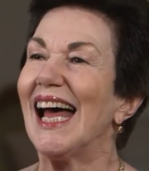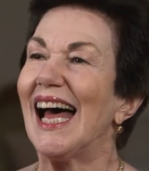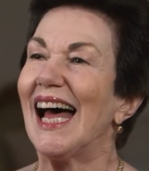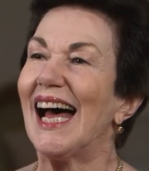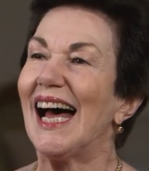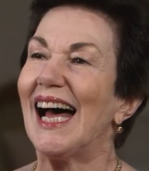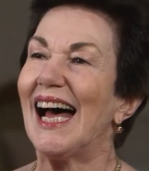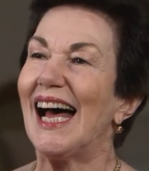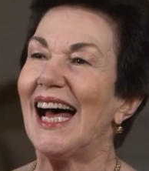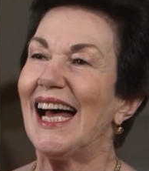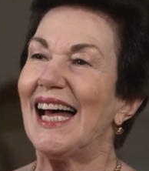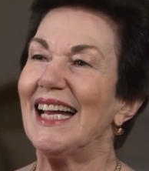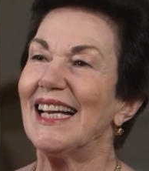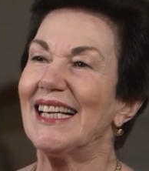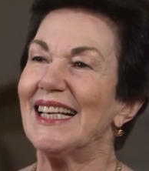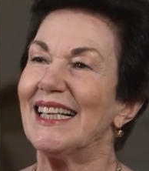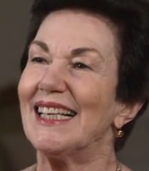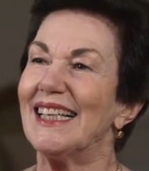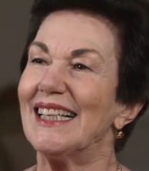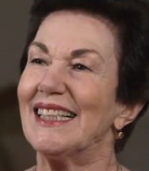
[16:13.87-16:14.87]

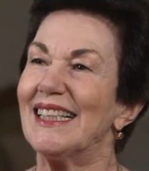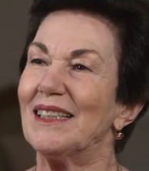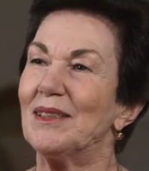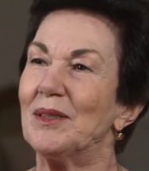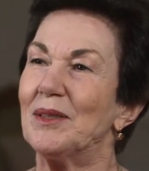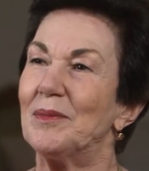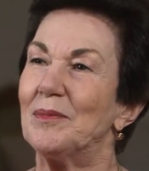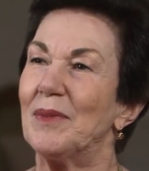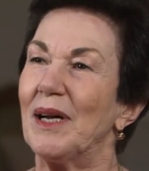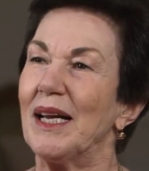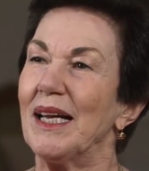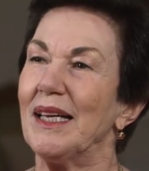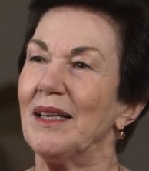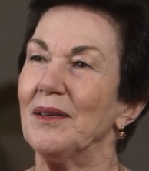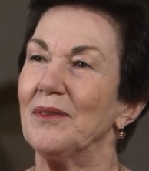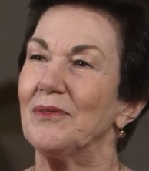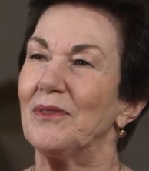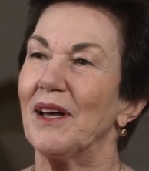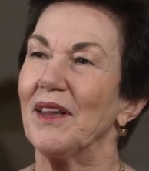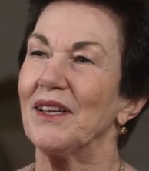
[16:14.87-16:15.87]
And my
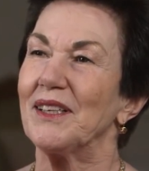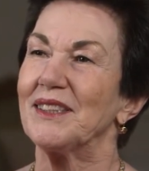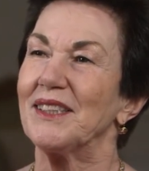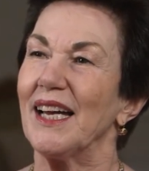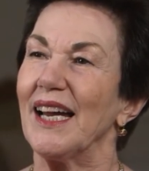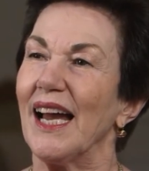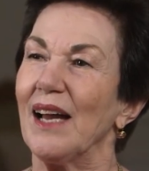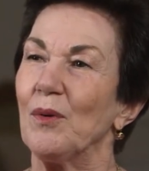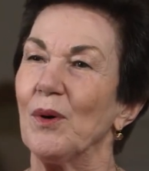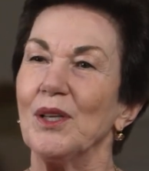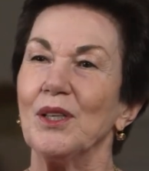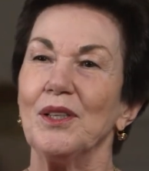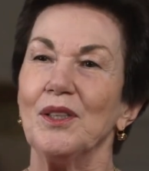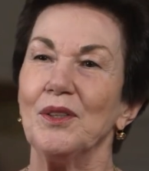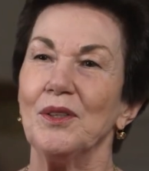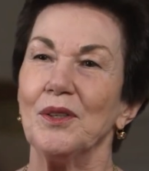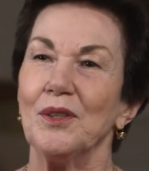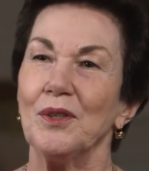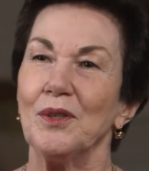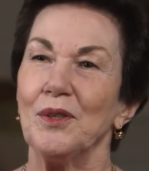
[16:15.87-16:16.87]
father said, I
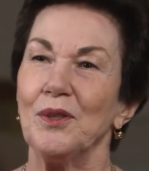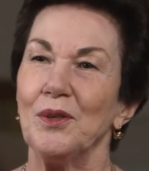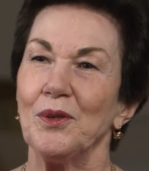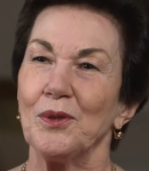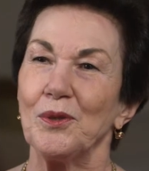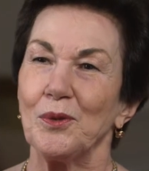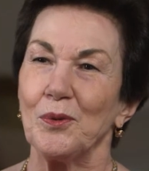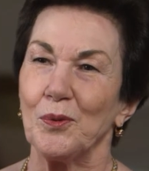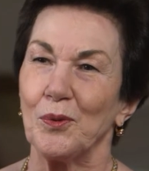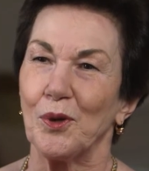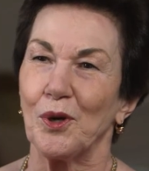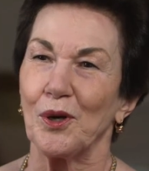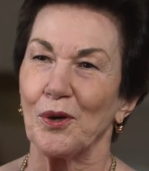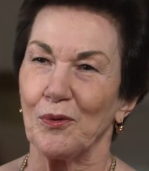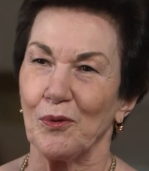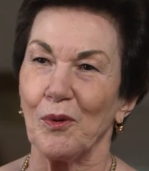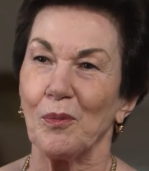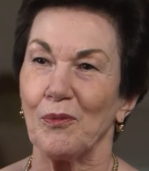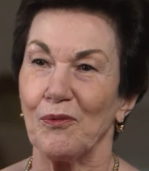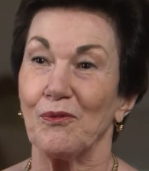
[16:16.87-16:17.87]
want you to work
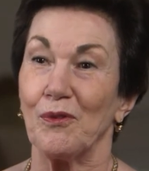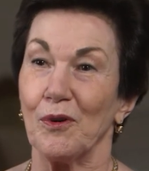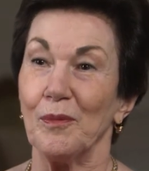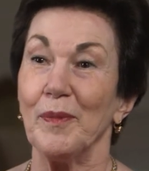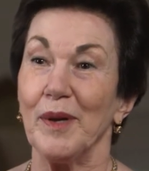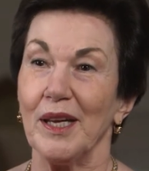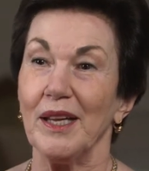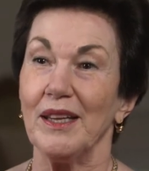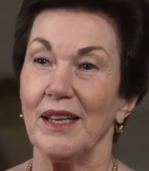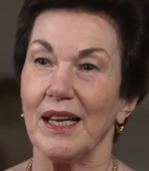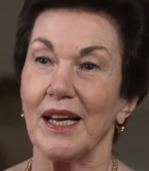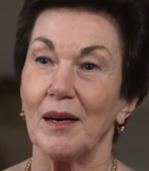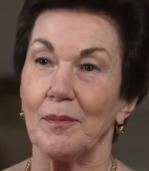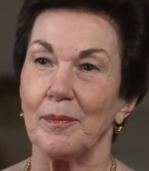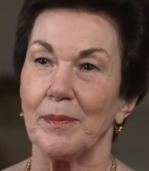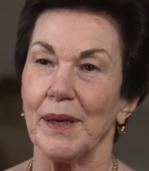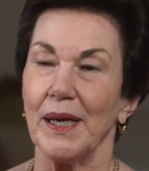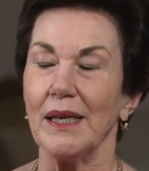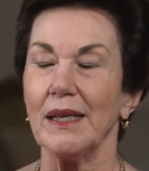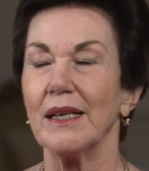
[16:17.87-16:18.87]
for me in the
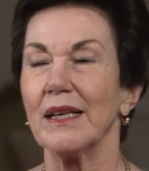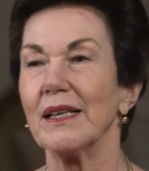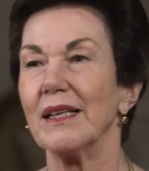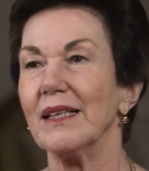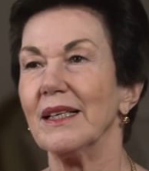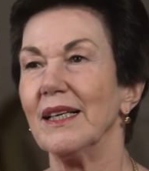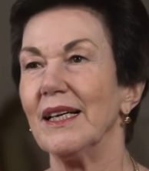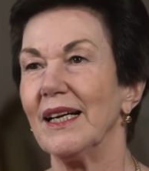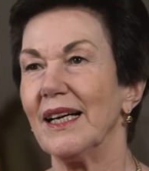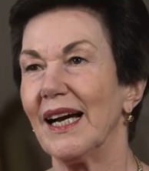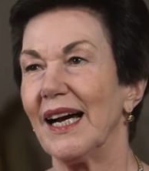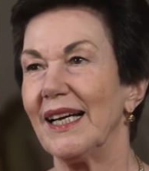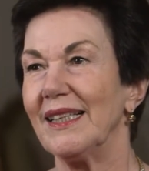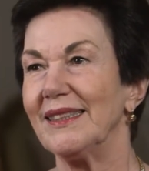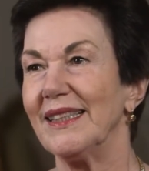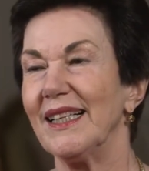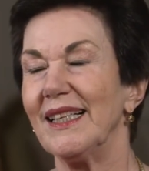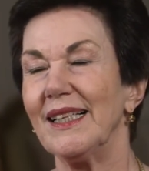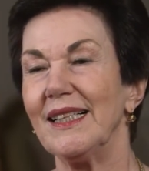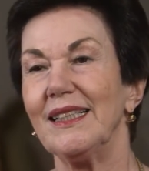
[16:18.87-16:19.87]
campaign. I
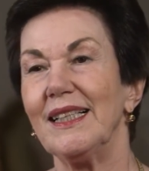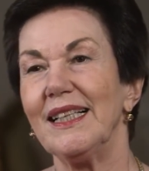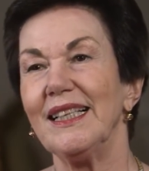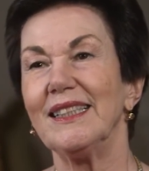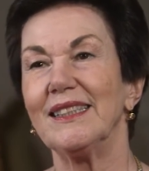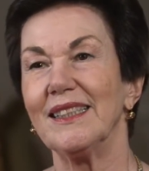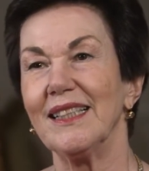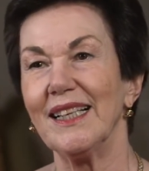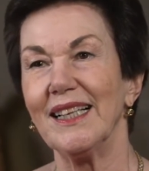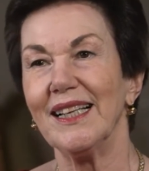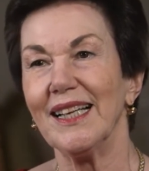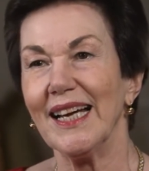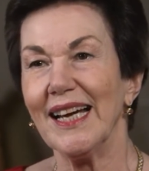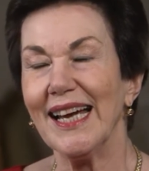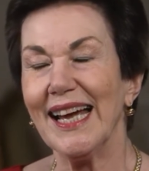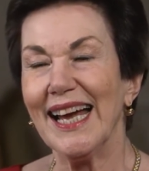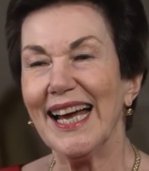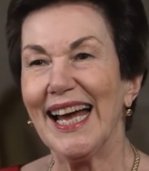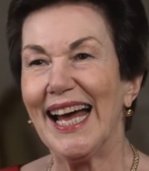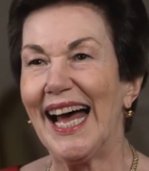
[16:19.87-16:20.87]
said, listen,
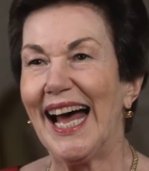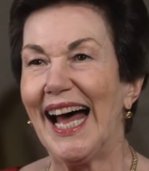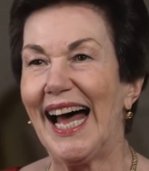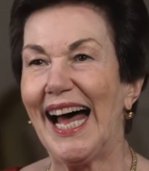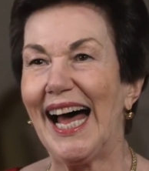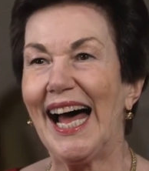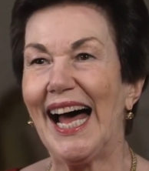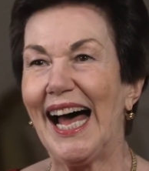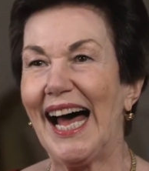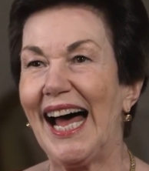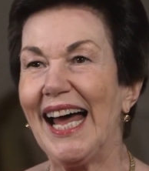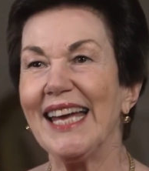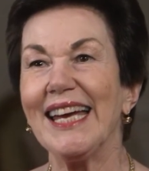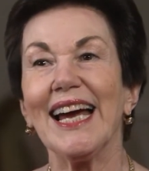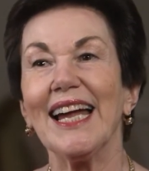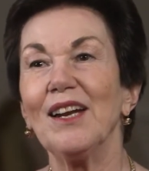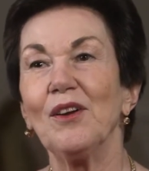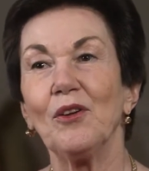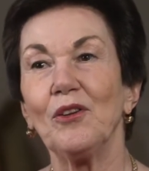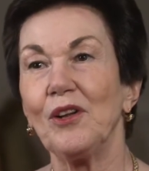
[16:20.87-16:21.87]
I
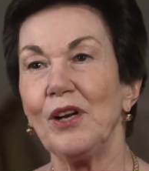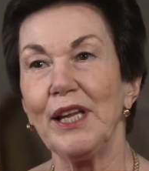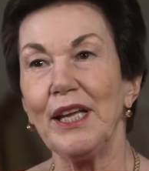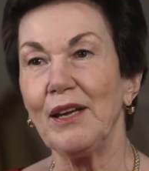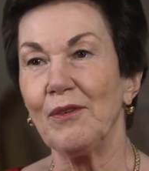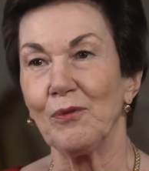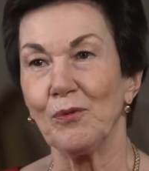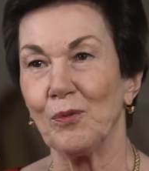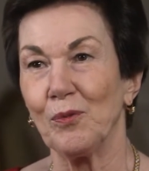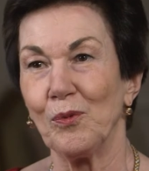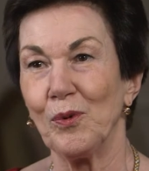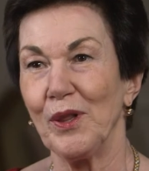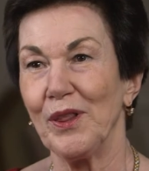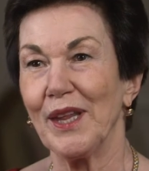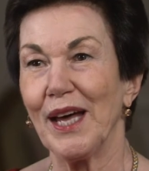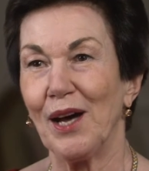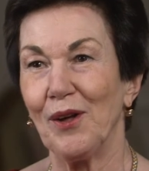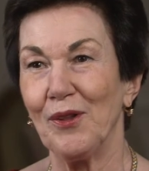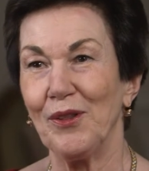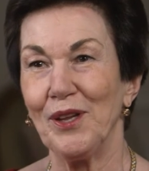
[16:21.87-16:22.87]
cannot live
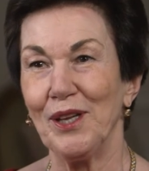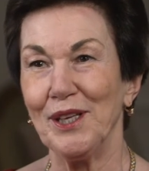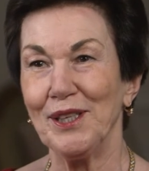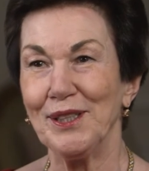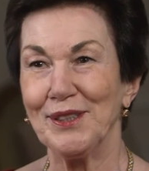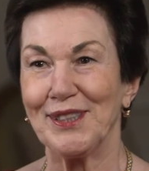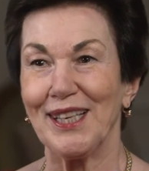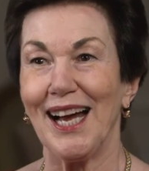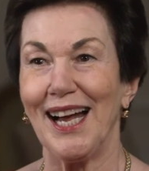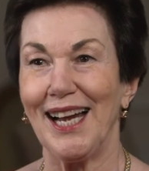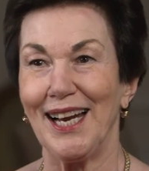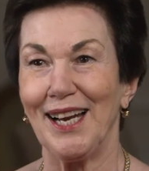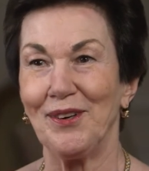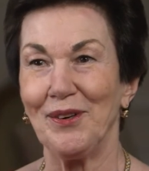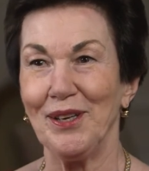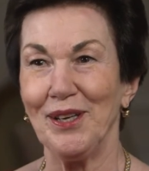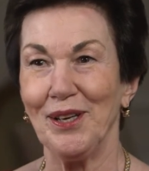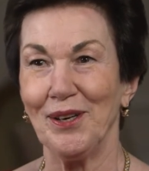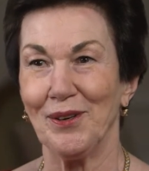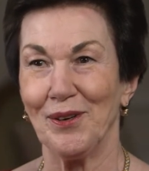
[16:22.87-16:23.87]
without the
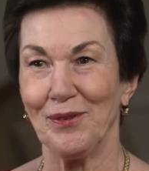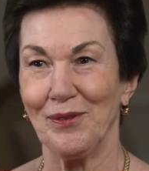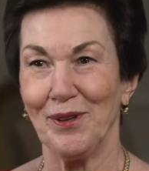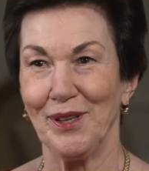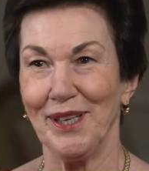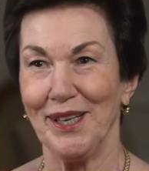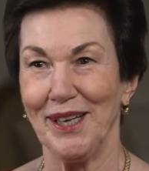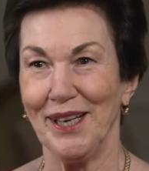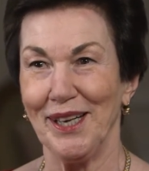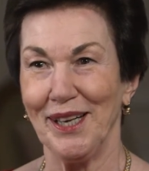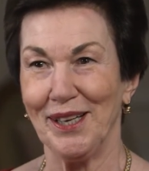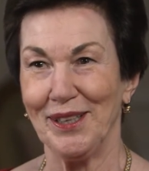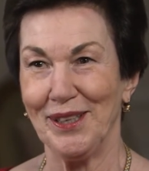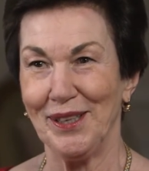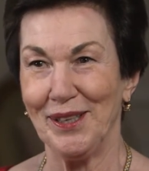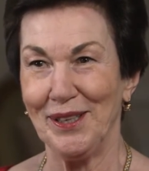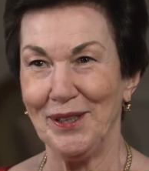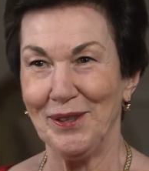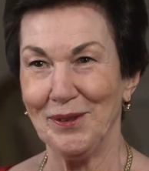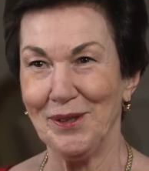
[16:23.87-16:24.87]
salary of the
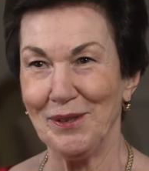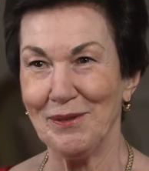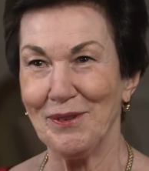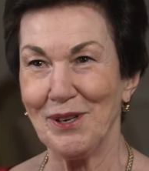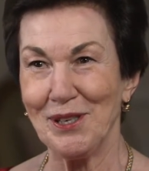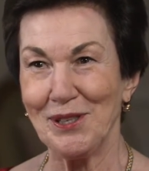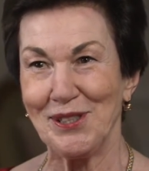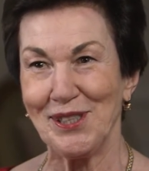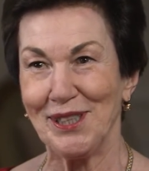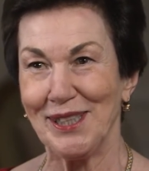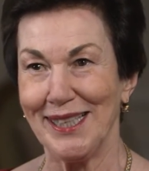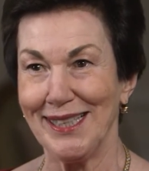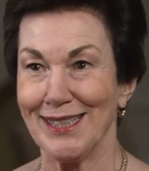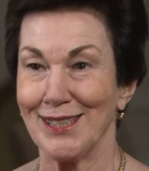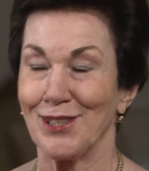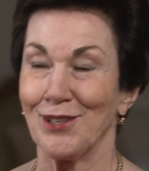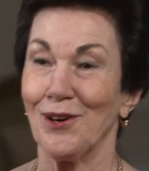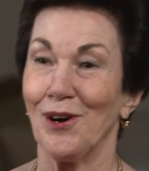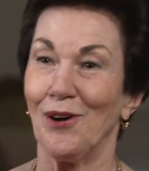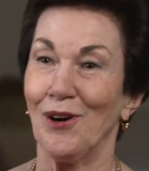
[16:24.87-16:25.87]
university.
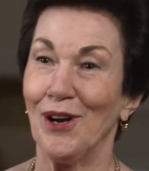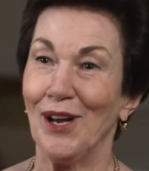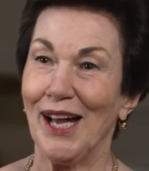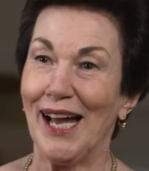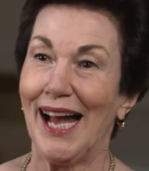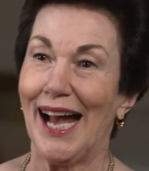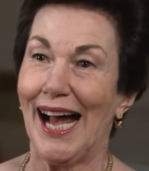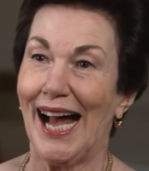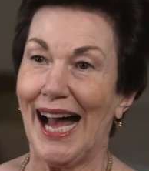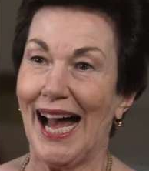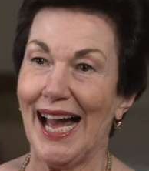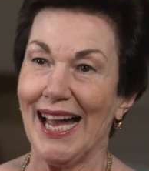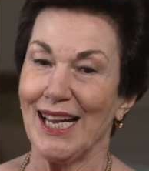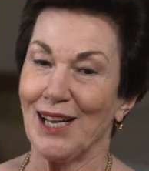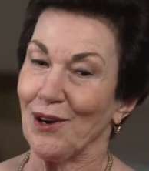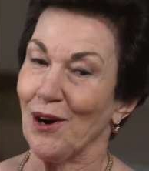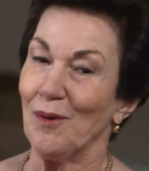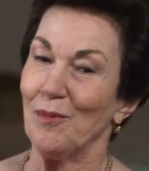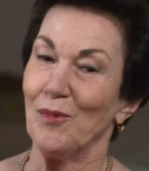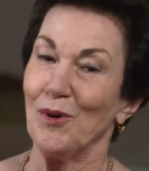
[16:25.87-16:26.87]
So I
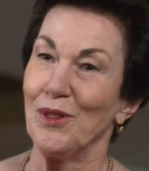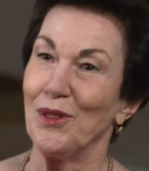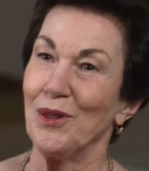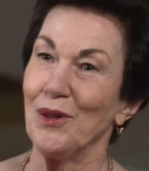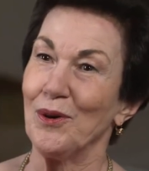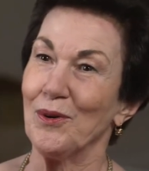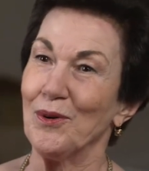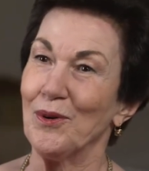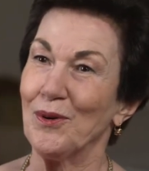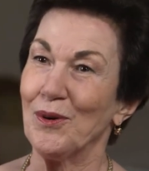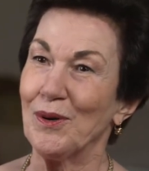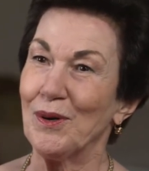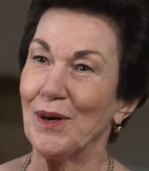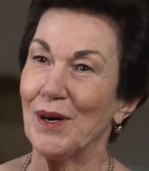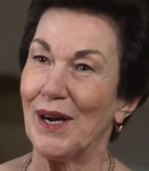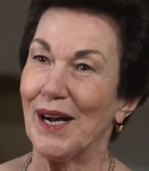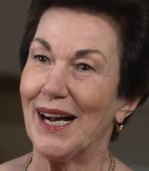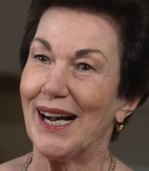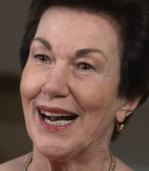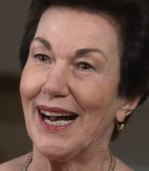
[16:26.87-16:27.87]
come with you.
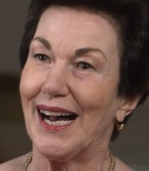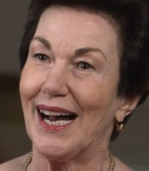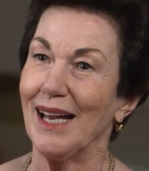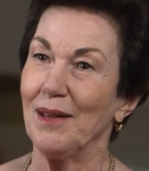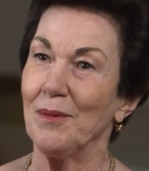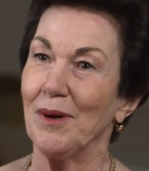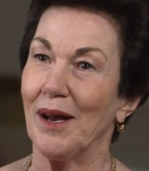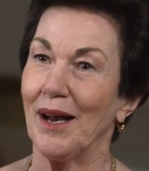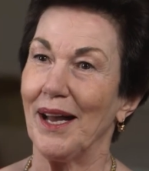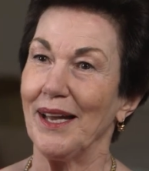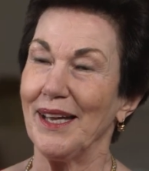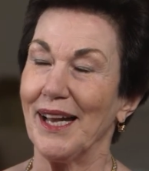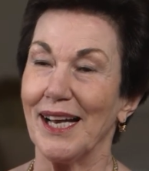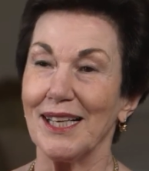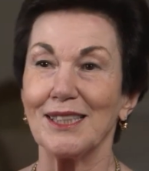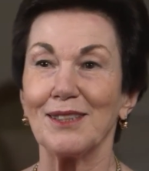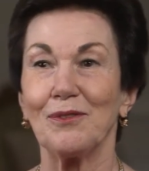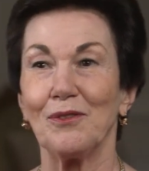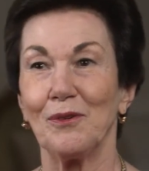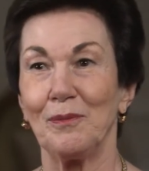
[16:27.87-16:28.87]
I
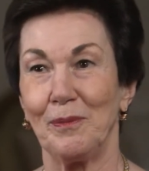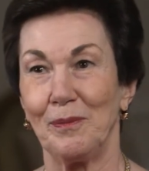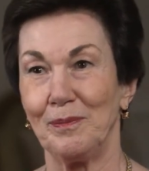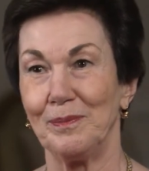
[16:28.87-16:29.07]
ask for